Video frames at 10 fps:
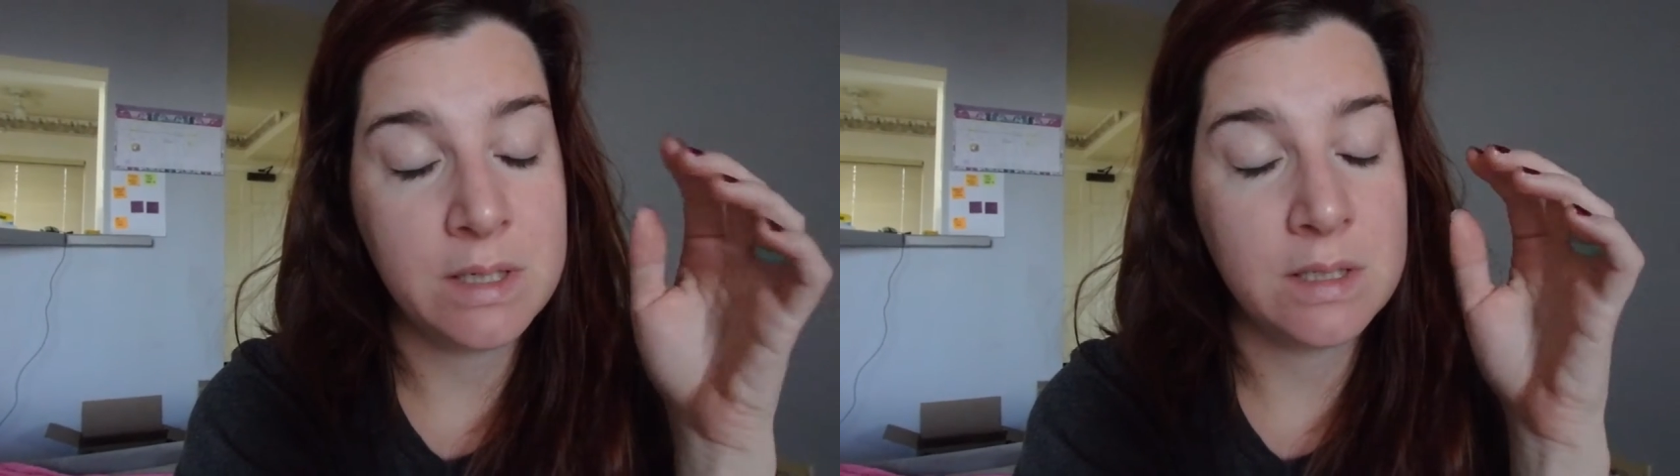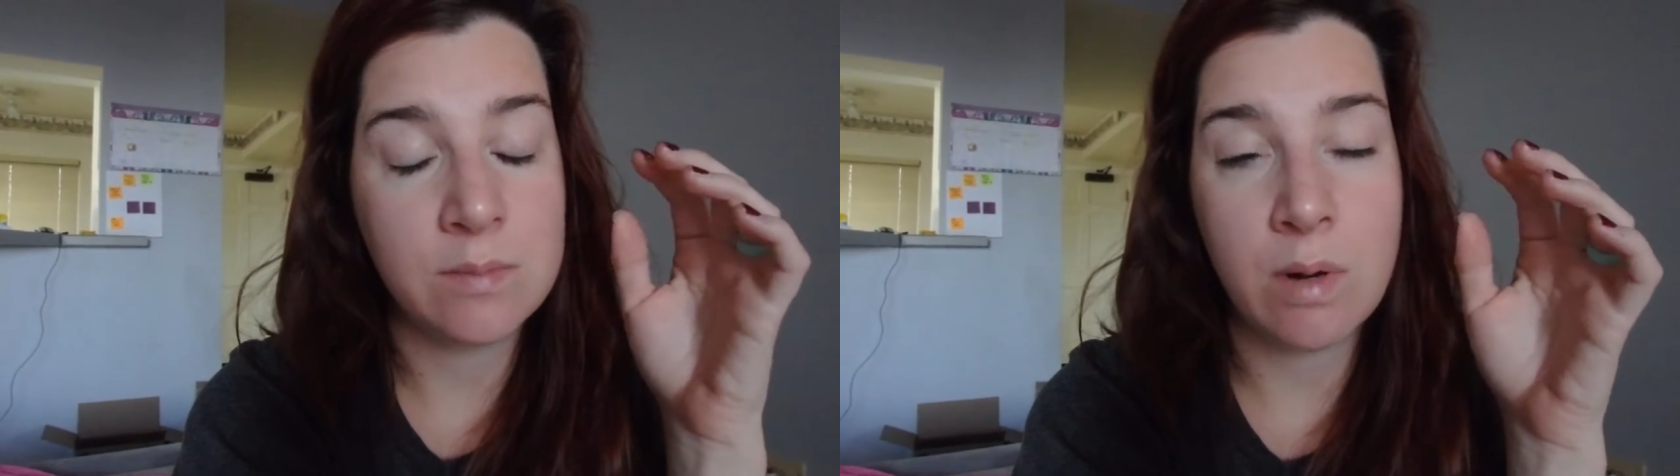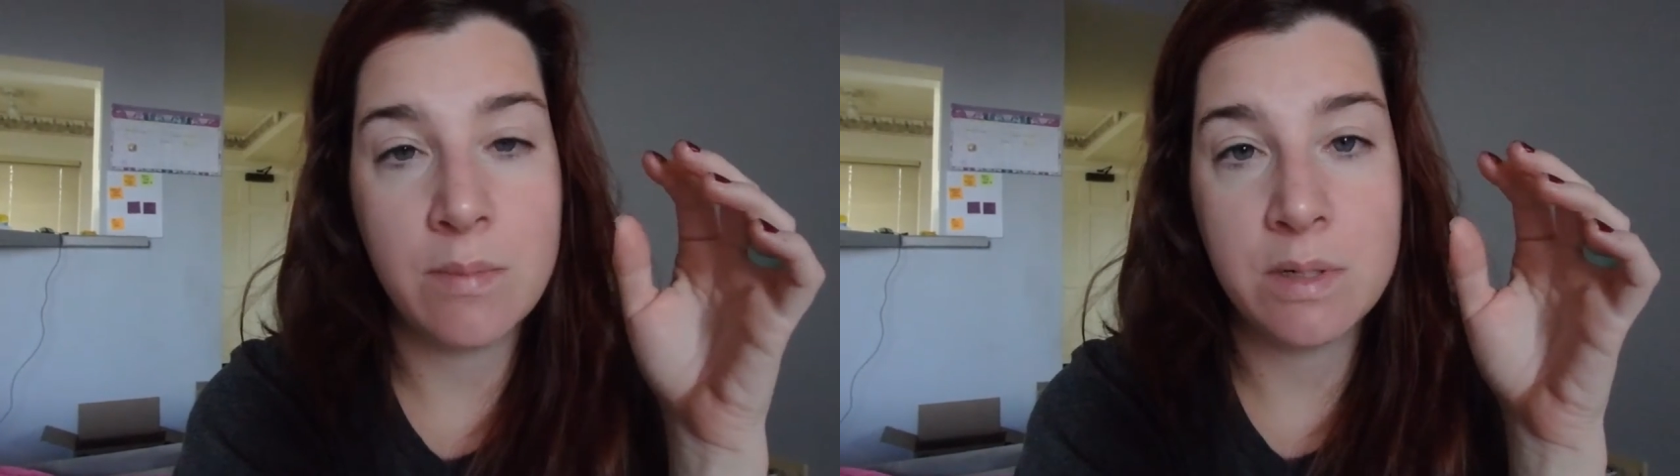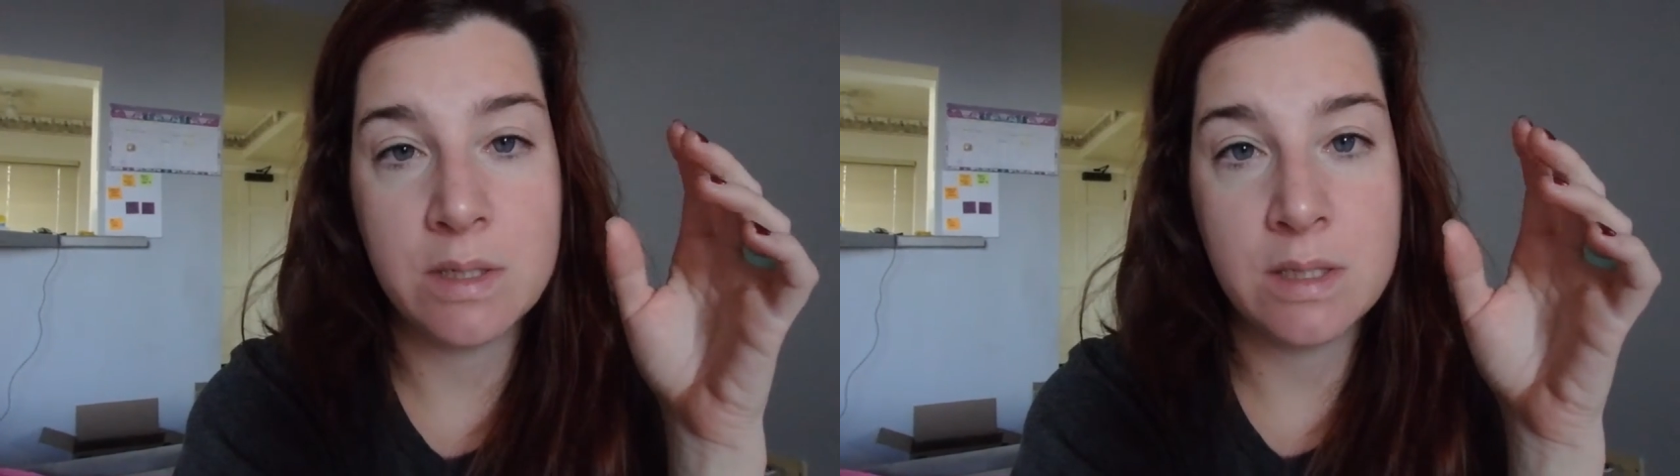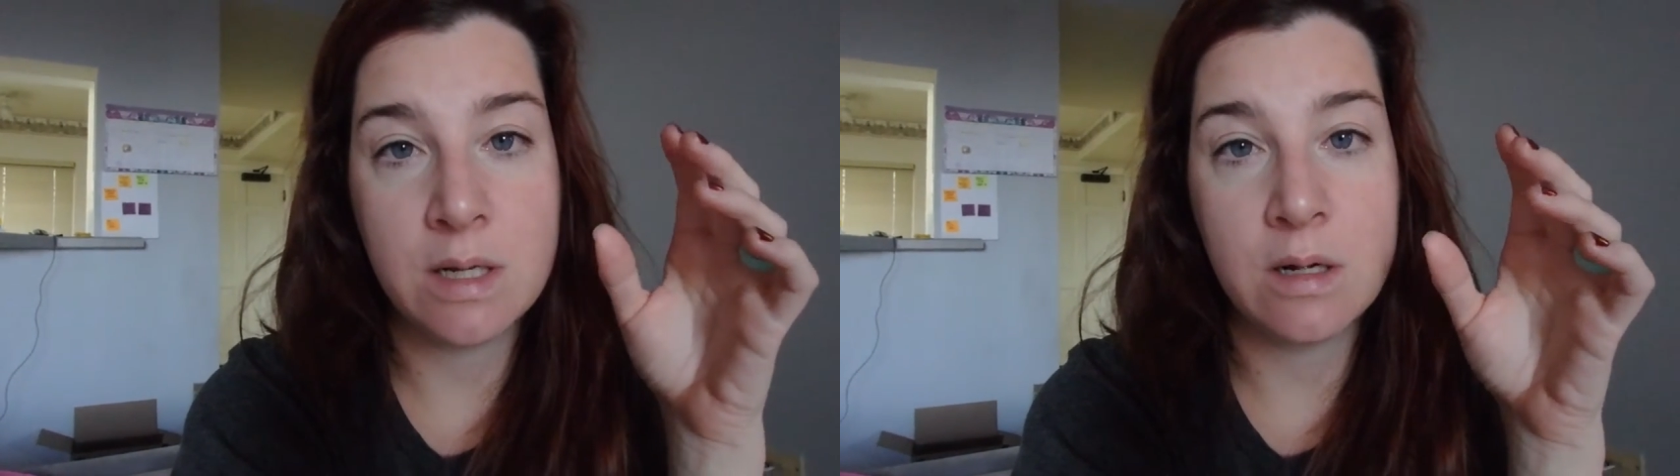because it's probably
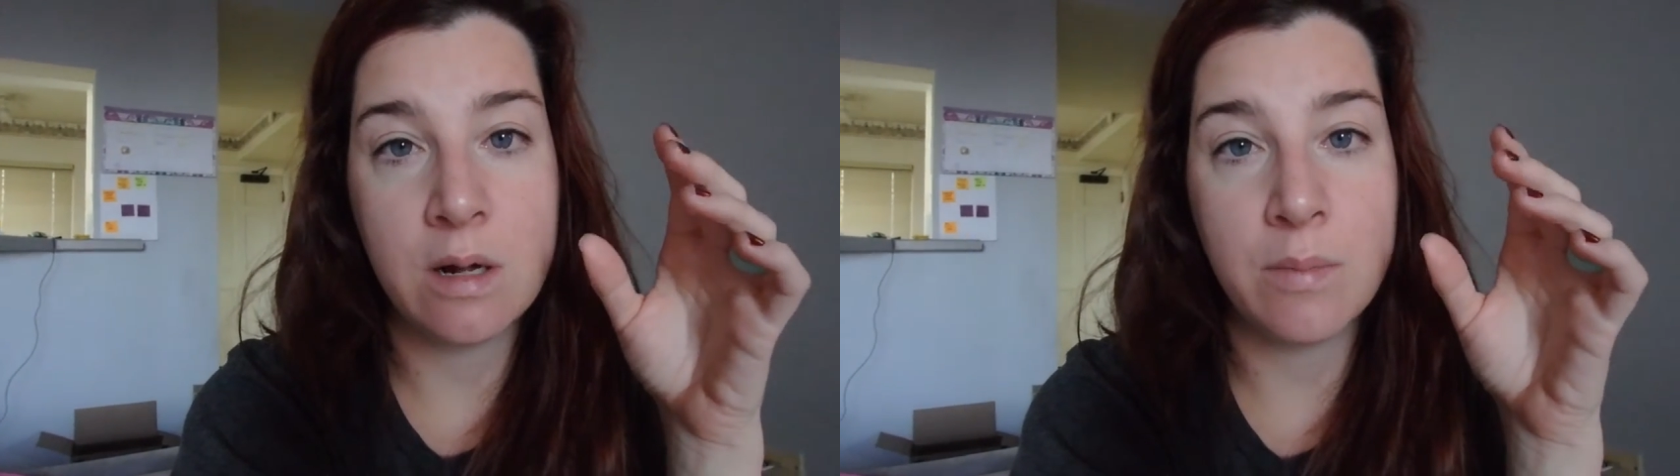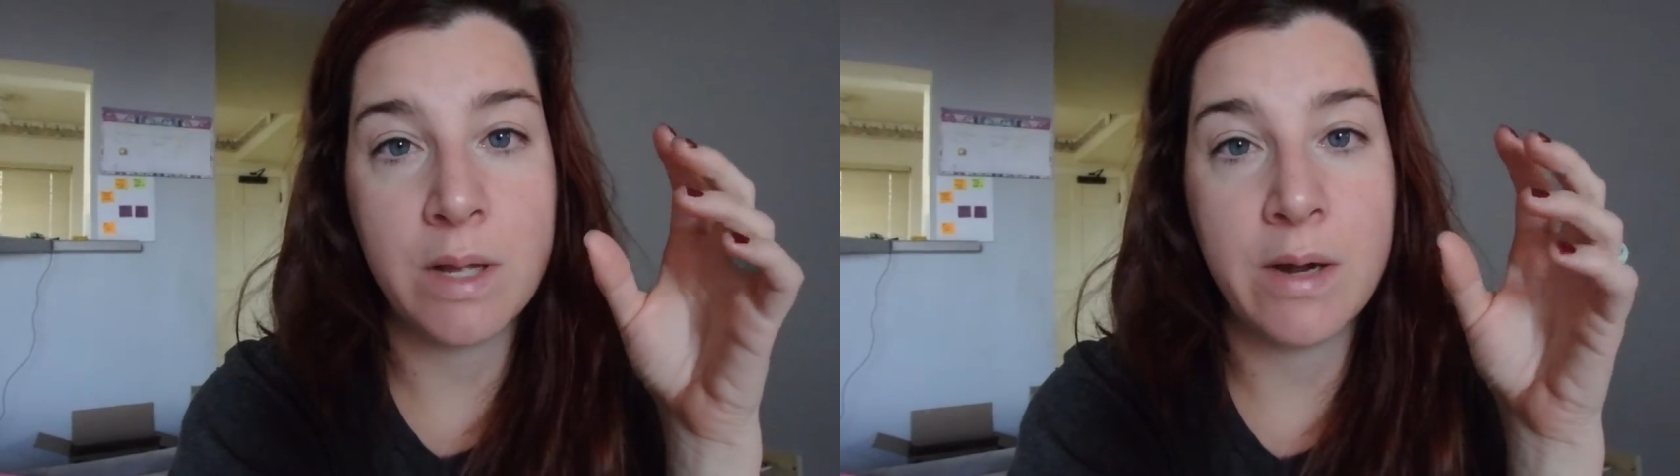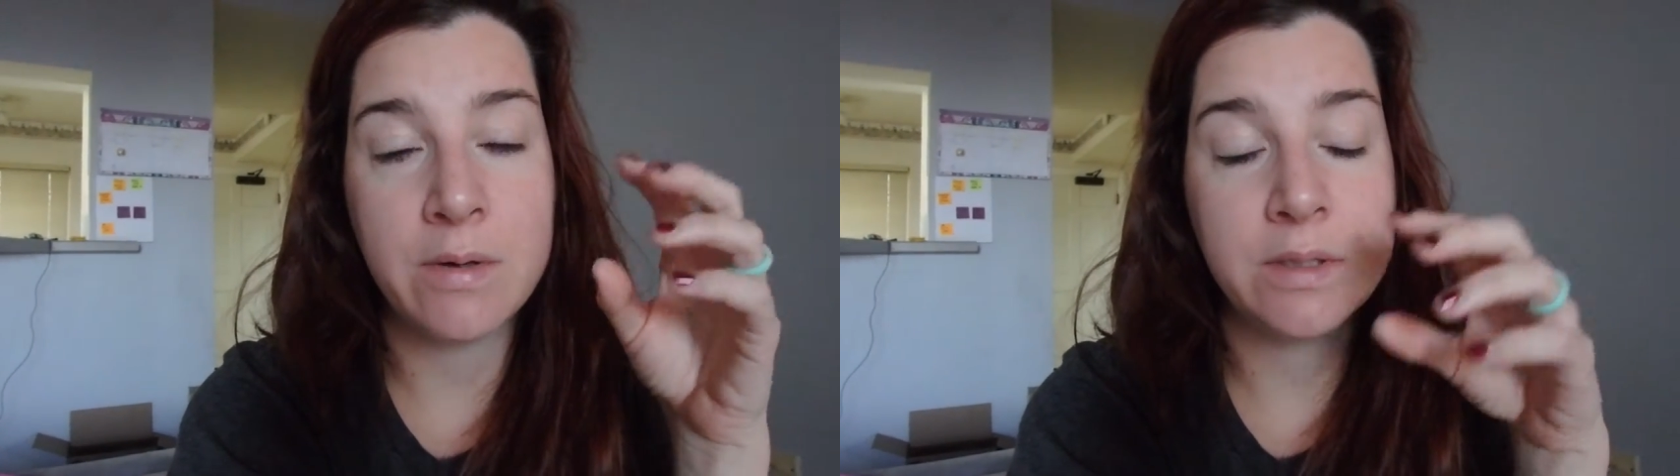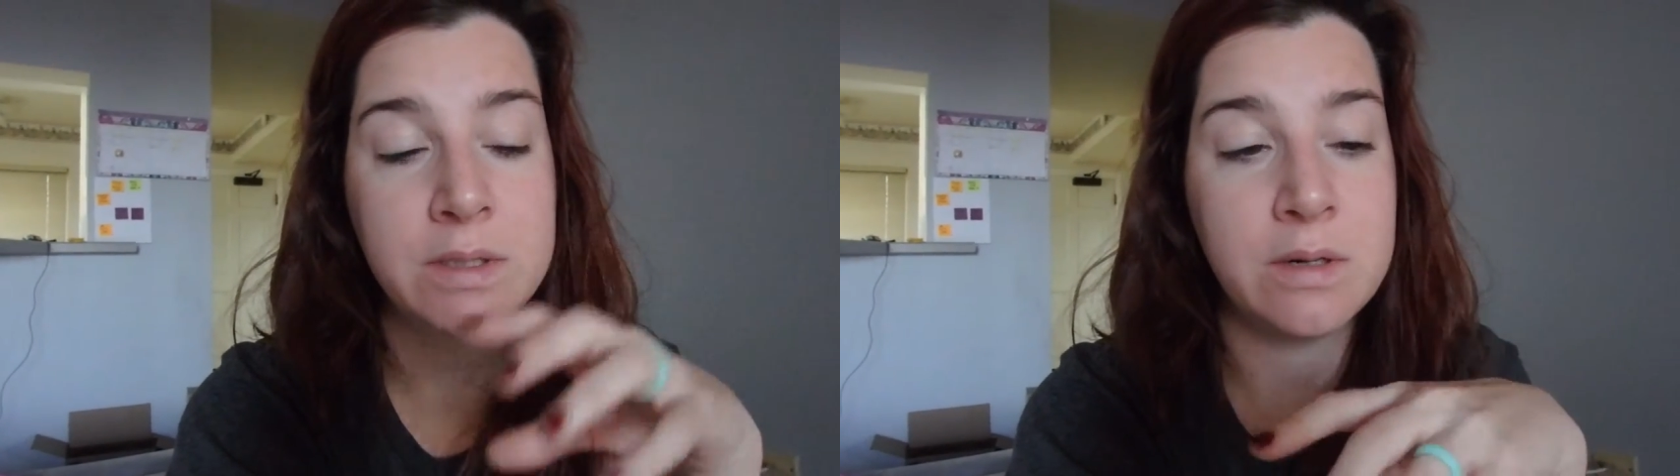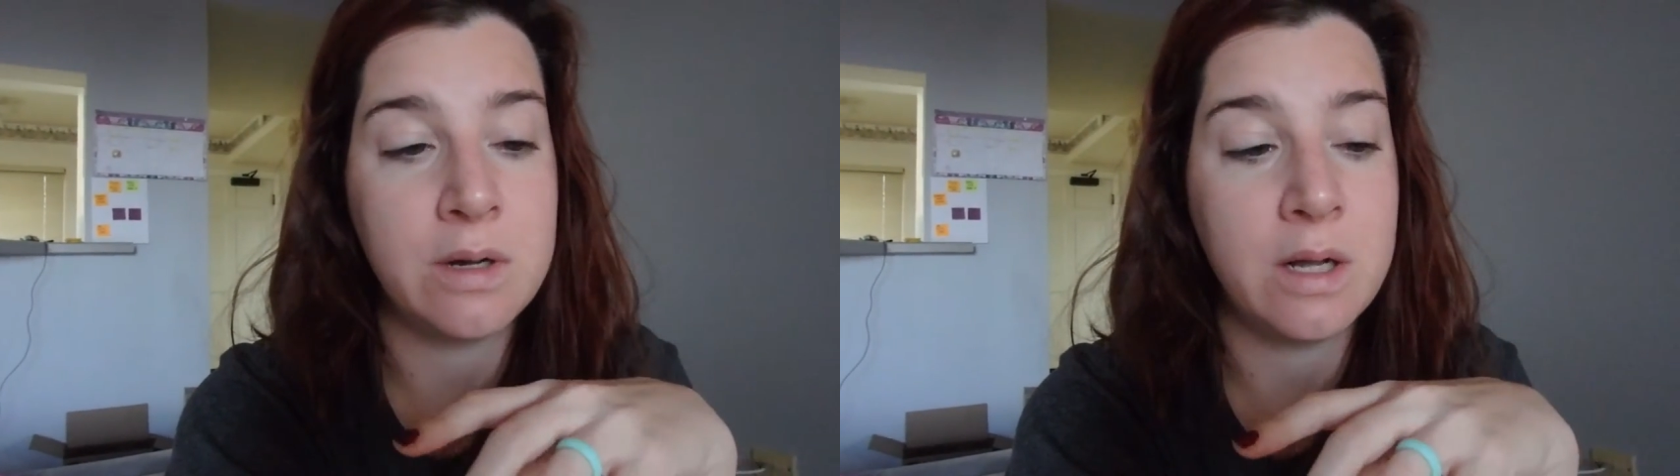gonna take a couple hours
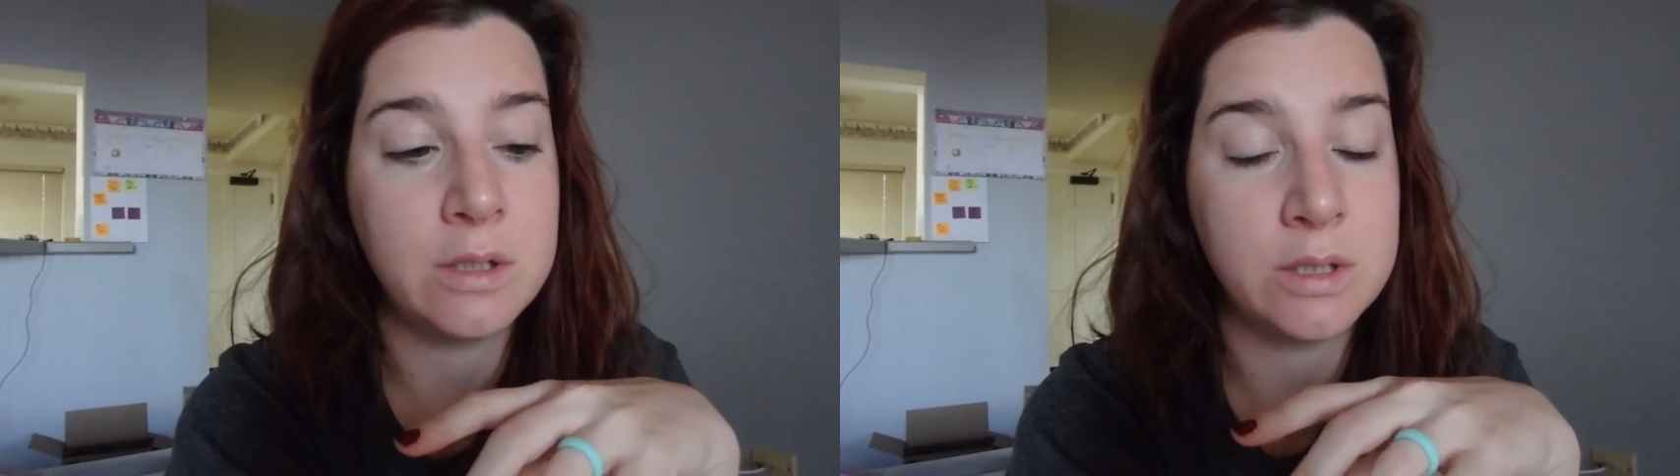so I'll